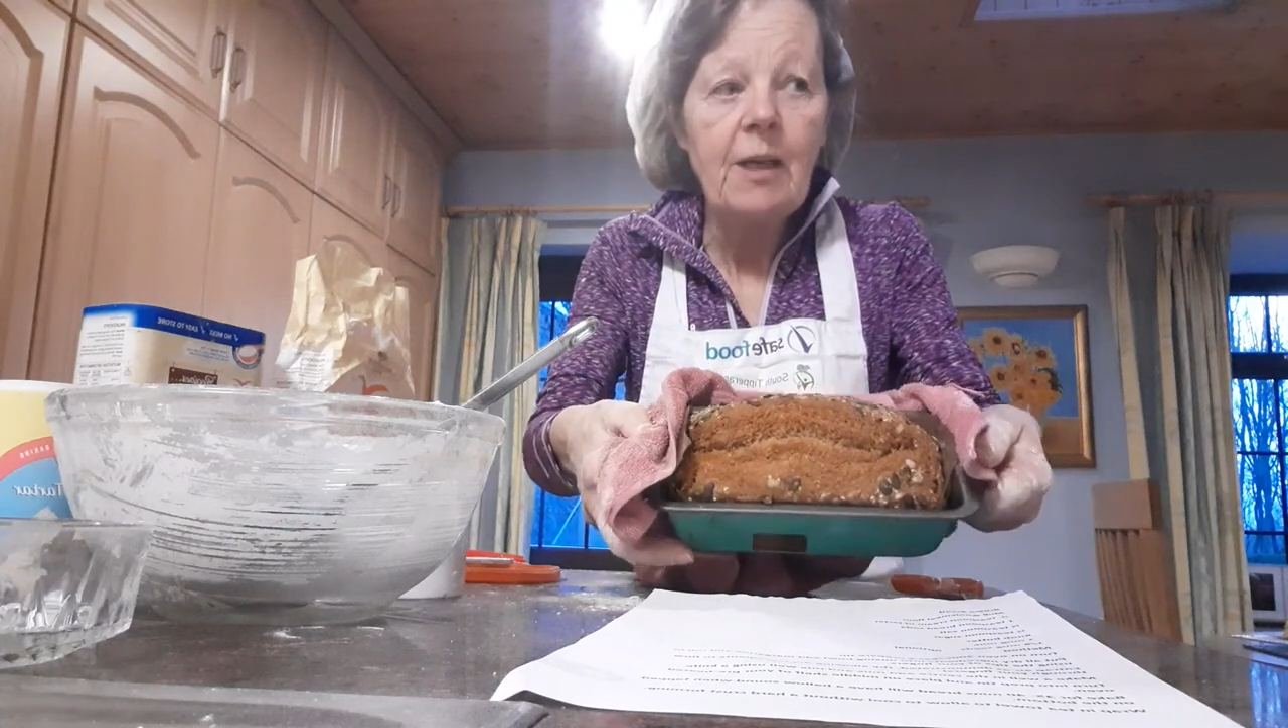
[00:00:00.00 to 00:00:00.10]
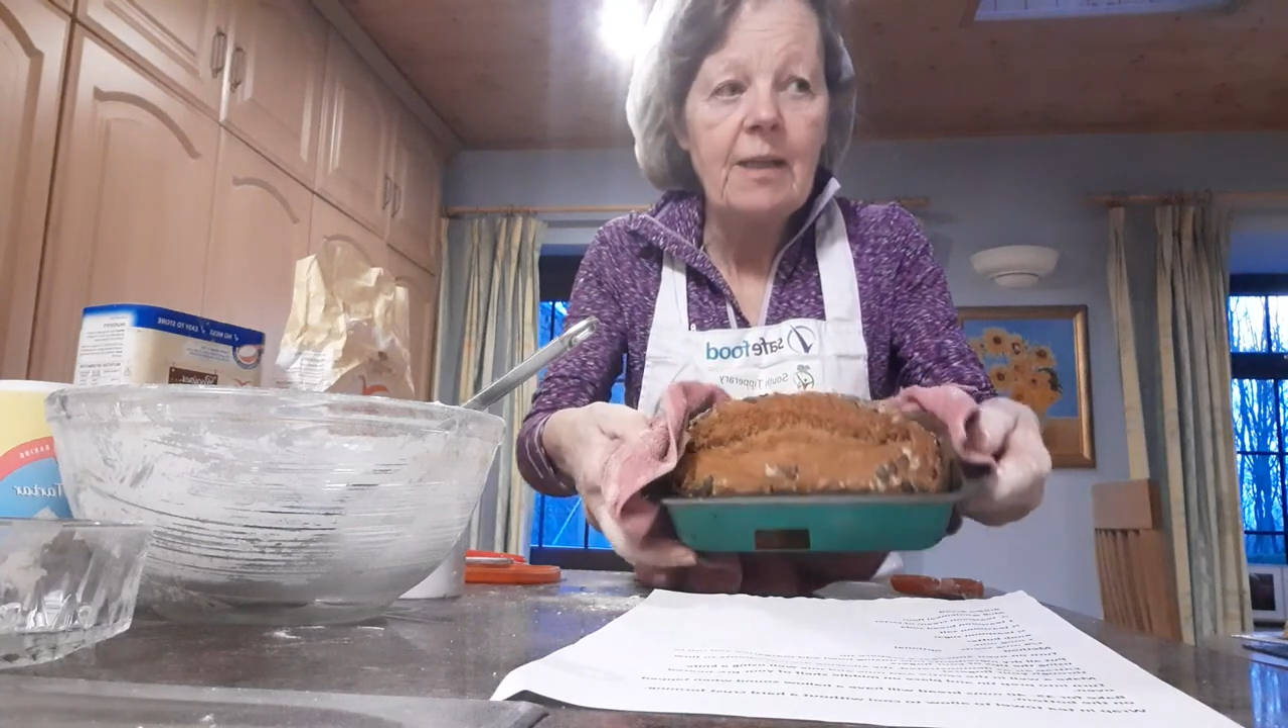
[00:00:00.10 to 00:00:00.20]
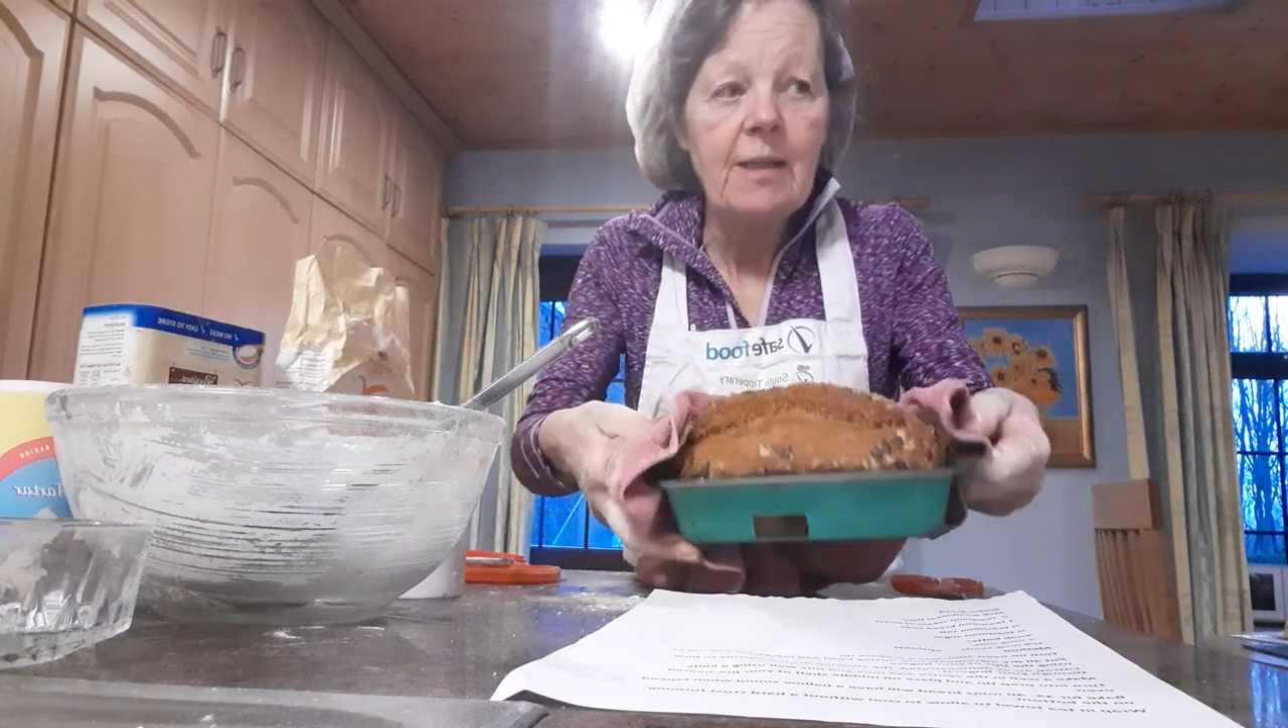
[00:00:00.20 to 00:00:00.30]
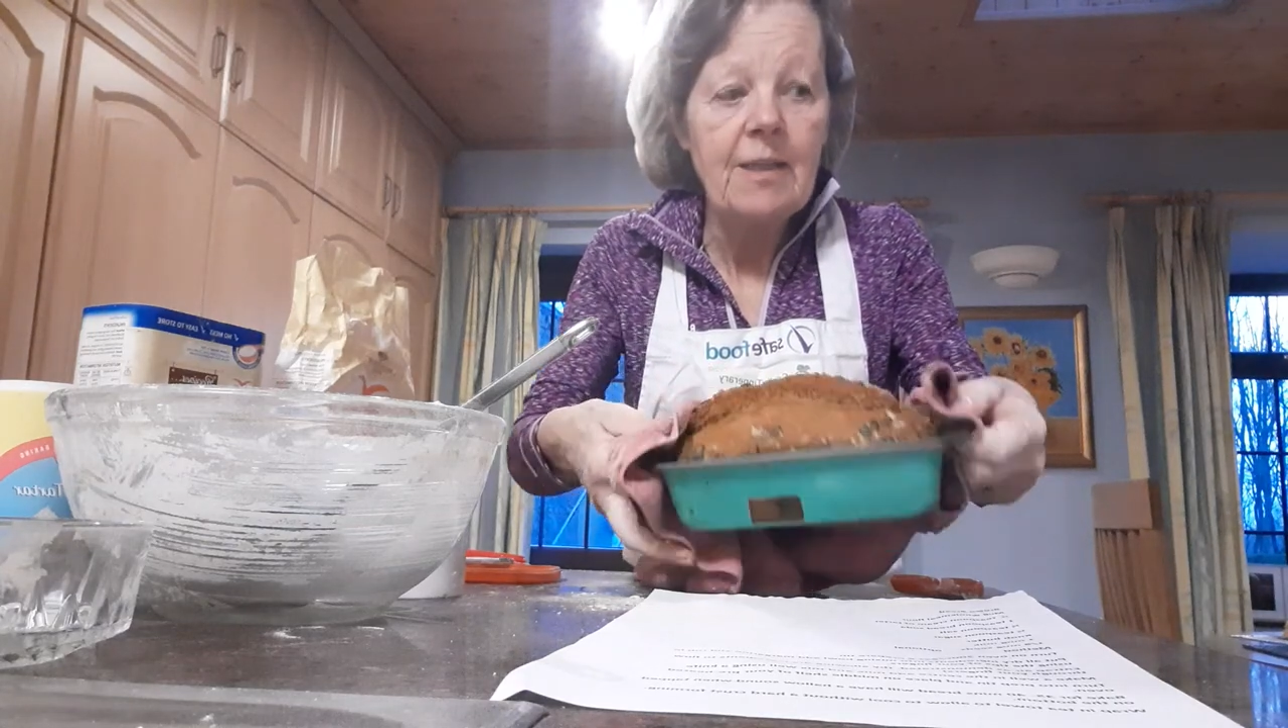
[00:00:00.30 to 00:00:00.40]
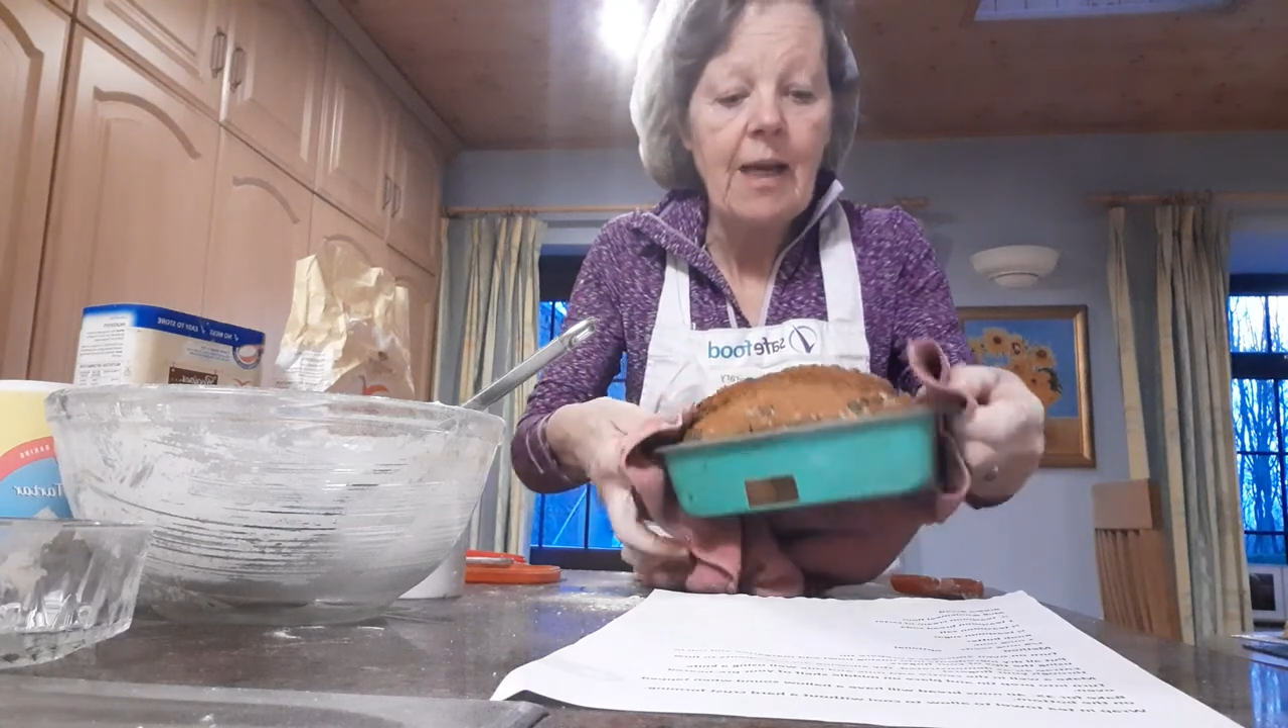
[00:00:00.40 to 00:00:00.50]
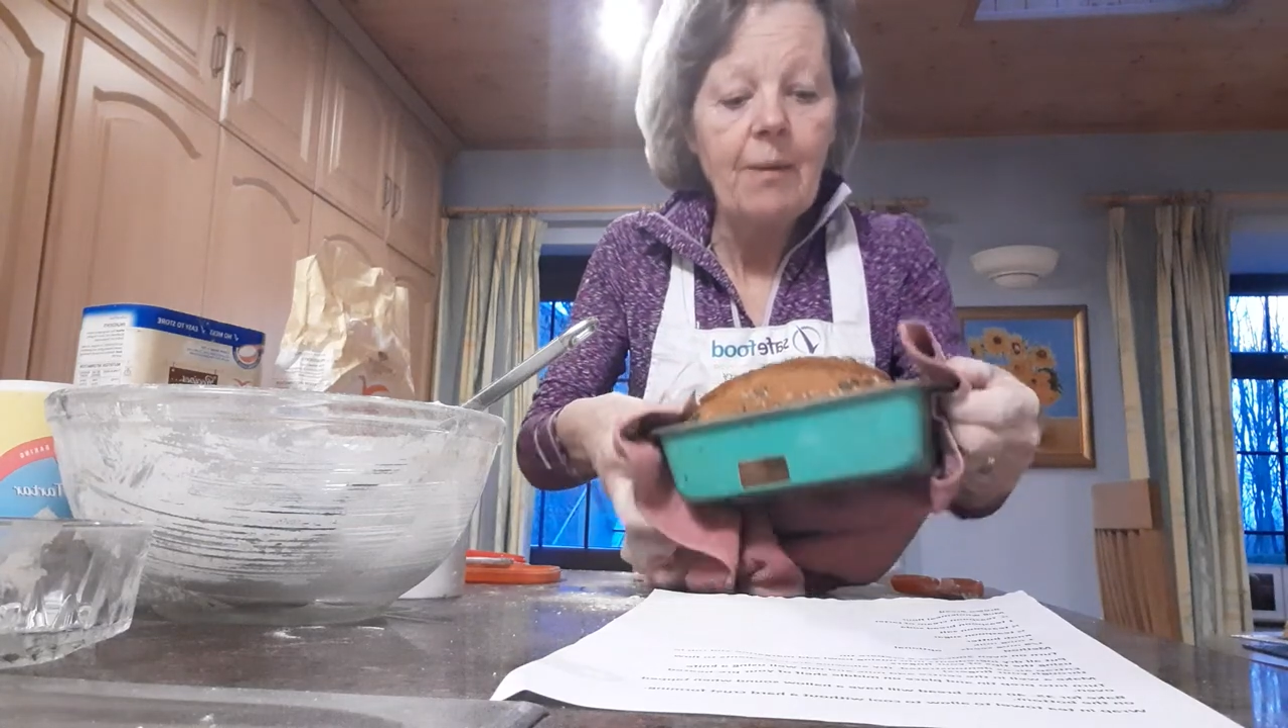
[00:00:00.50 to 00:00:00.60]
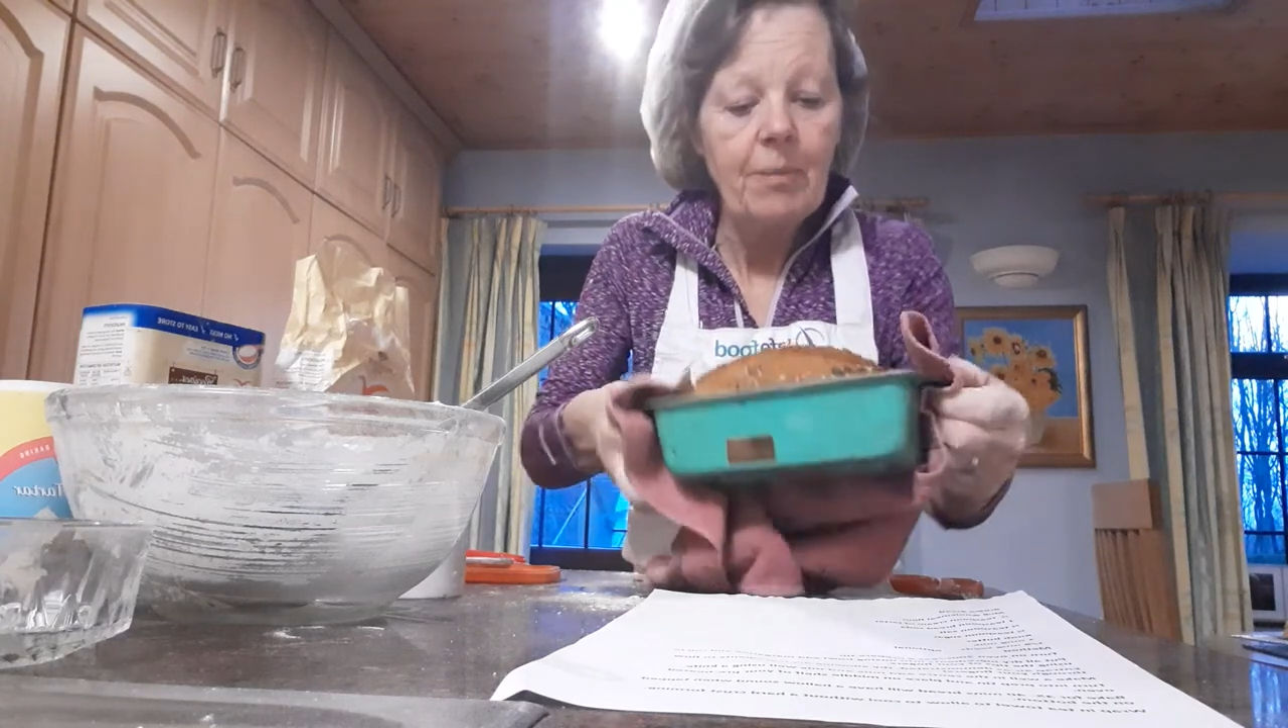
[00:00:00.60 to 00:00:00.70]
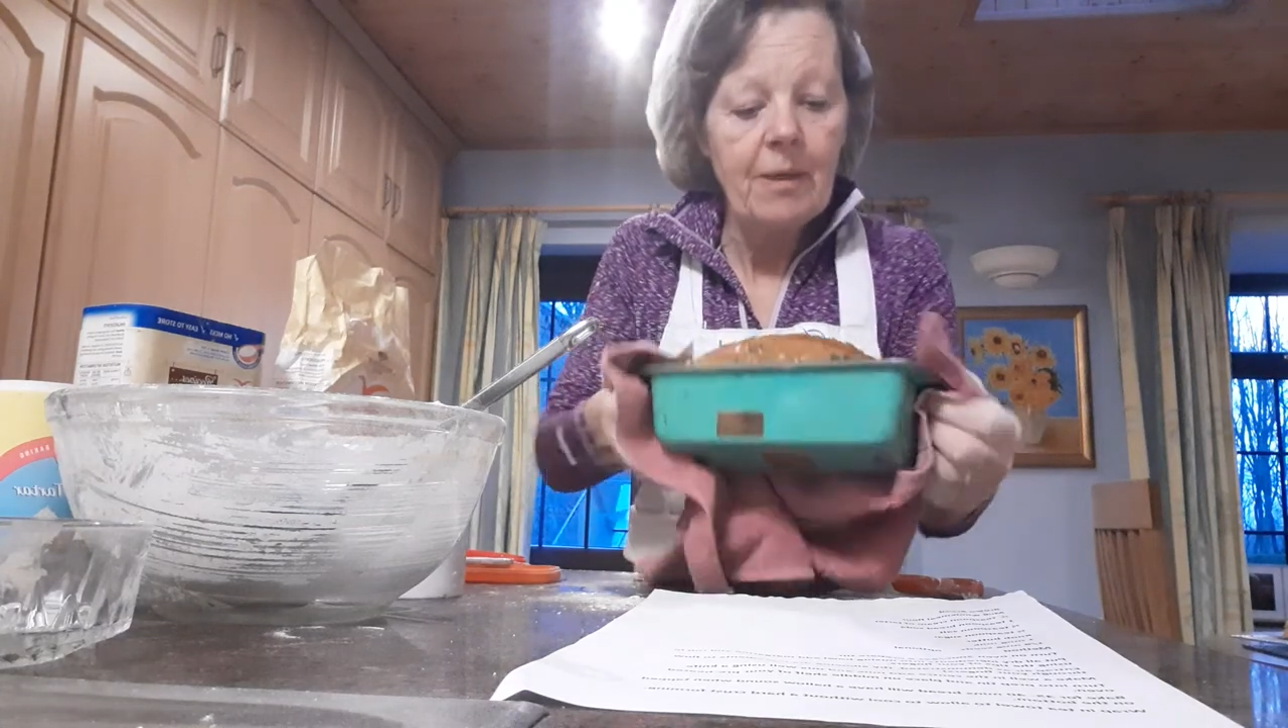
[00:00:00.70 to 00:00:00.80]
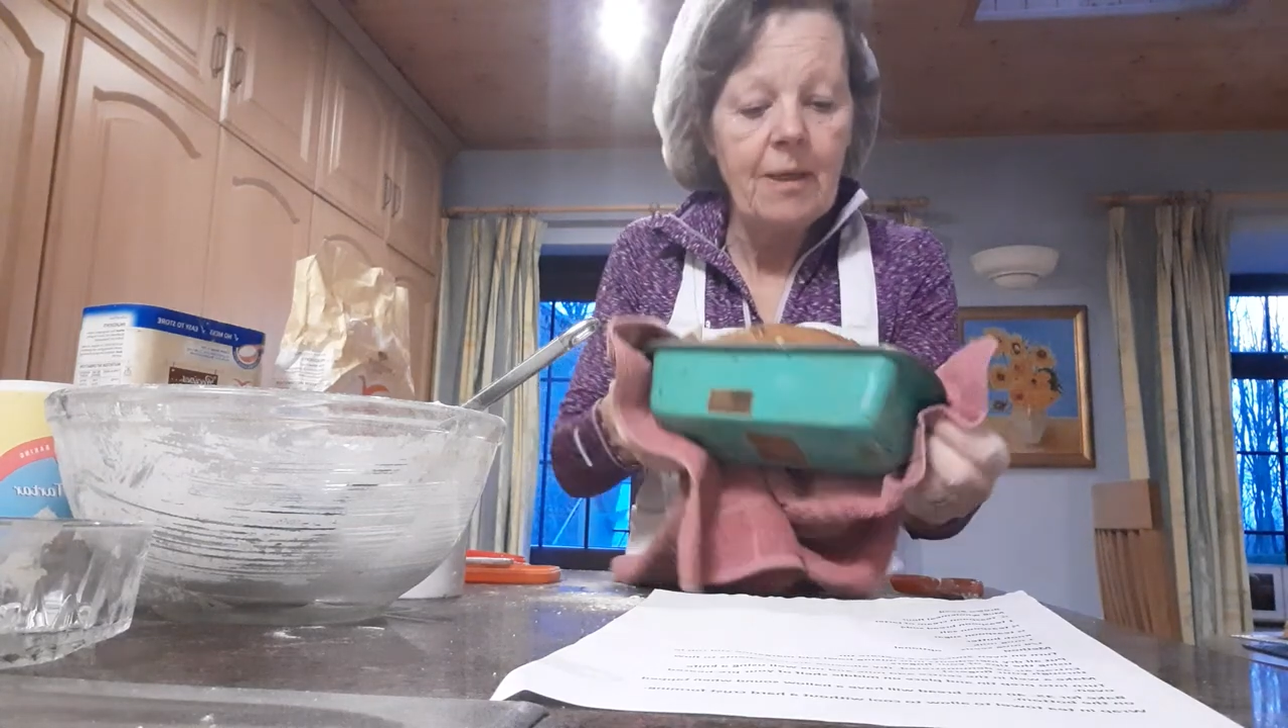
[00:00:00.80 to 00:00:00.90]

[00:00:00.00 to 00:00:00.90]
on the top.